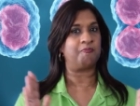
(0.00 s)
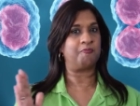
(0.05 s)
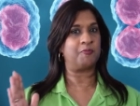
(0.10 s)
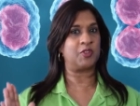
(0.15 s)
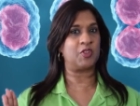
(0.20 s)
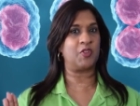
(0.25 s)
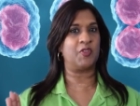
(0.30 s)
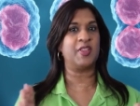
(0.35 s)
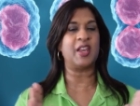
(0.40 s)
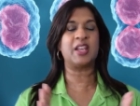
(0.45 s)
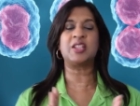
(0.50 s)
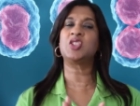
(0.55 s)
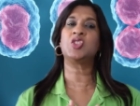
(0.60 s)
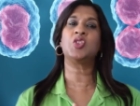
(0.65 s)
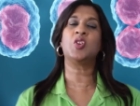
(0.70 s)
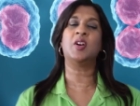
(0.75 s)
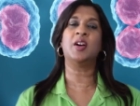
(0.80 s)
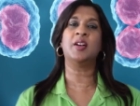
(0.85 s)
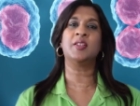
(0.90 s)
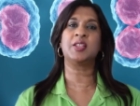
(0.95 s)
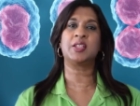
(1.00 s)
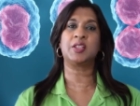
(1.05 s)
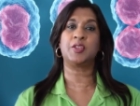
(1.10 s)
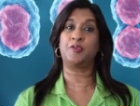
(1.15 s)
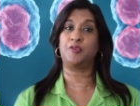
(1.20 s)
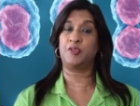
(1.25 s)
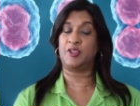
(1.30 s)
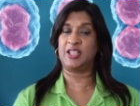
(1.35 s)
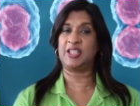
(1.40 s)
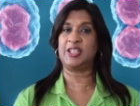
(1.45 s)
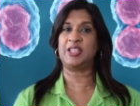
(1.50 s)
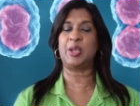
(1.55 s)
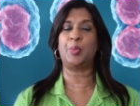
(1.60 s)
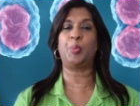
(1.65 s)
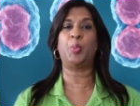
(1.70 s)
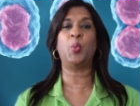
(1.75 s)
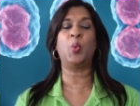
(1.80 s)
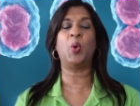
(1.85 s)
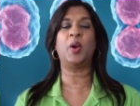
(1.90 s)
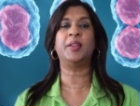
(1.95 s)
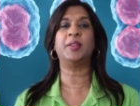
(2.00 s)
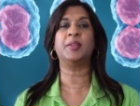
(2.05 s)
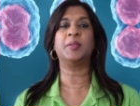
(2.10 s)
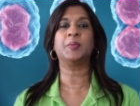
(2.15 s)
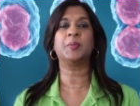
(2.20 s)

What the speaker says: So that's your answer for step 1.